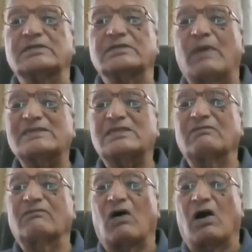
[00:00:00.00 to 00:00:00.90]
a
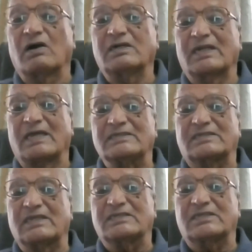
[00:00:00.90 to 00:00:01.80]
massive
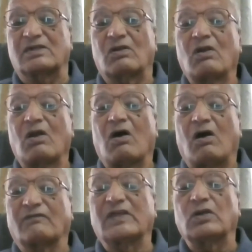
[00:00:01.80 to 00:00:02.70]
organization
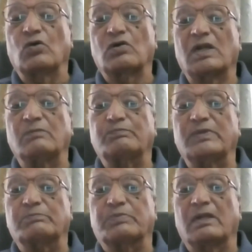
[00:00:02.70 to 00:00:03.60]
of the local
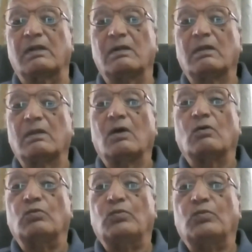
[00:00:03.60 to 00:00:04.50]
people,
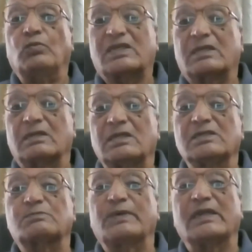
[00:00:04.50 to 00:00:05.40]
which
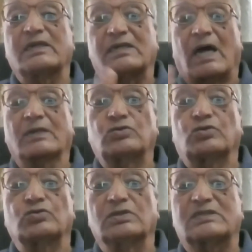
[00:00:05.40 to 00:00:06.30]
is being done through the